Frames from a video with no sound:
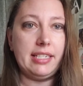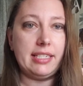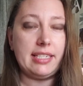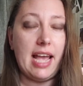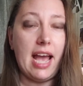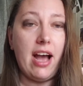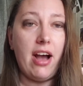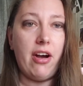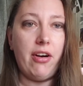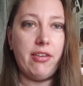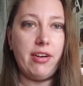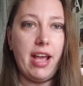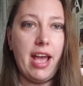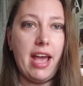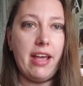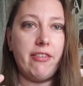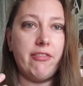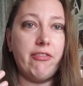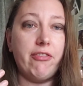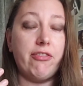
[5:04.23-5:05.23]
down
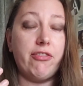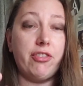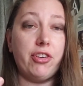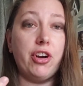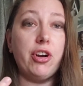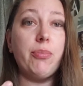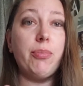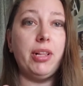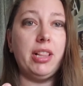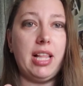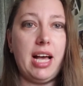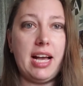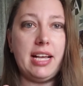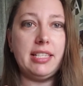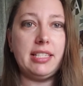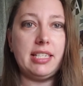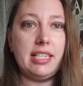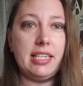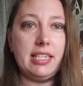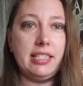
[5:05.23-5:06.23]
and
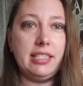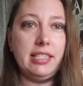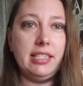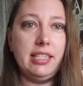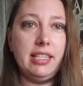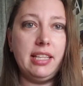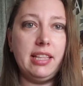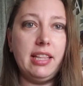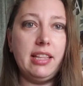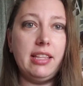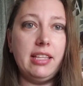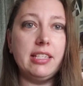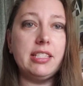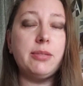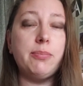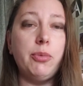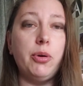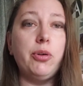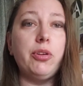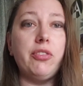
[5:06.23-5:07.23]
verbalizing this
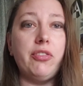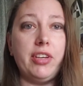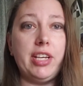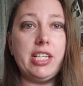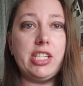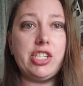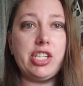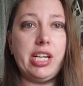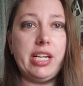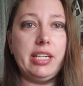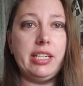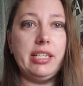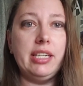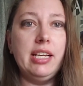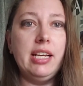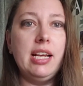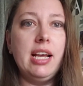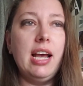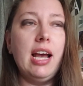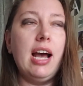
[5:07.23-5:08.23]
motivation.
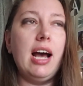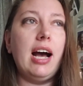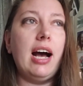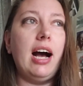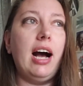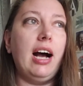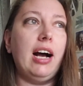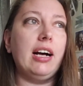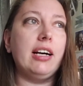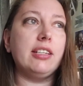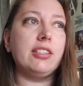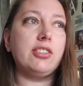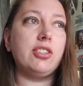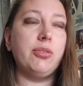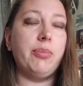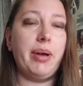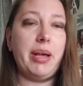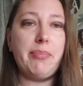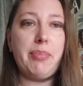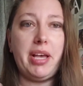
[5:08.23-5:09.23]
So
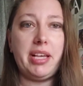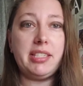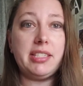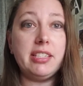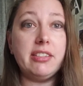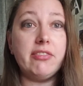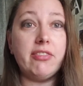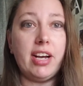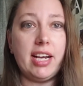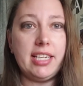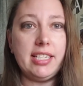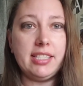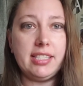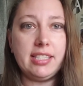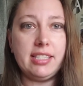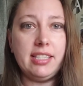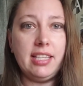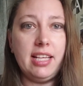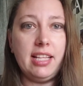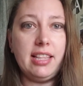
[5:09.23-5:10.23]
my best
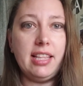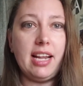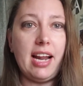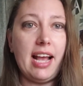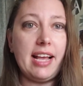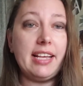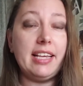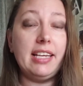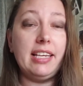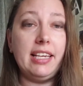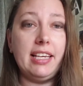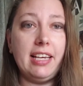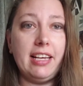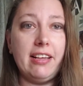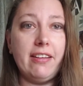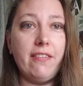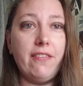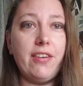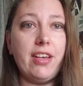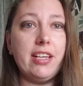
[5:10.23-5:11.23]
advice that I can
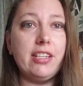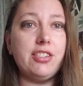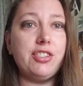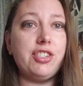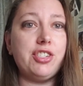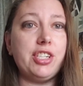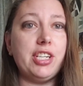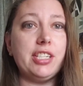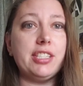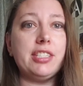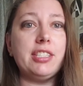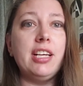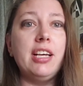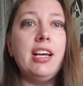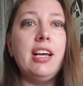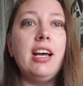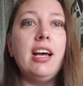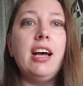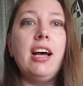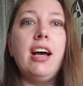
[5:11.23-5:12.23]
give is just
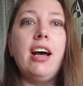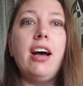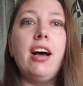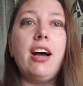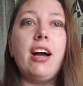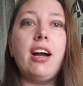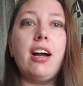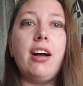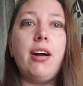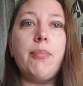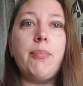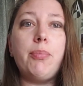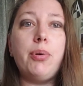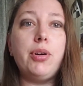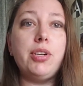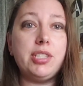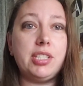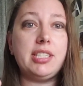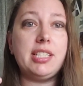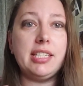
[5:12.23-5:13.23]

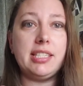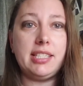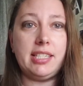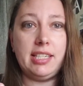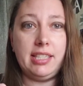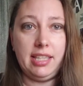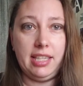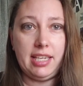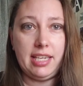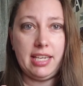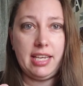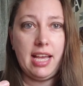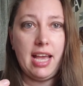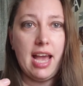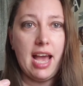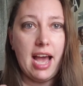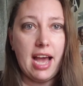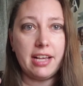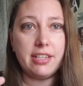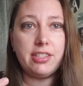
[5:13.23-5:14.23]
persistently
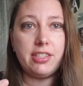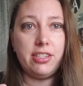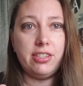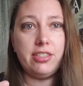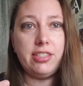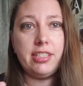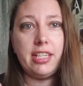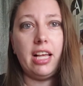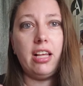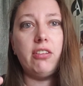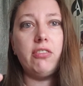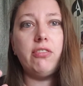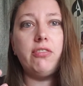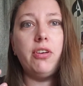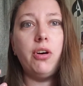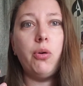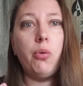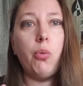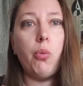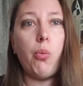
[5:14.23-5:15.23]
ask yourself
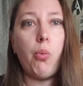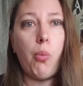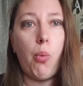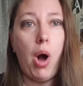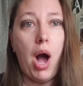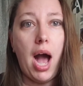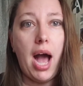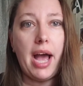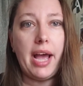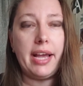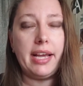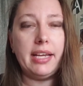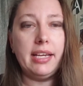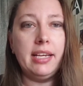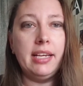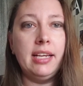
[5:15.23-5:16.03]
why.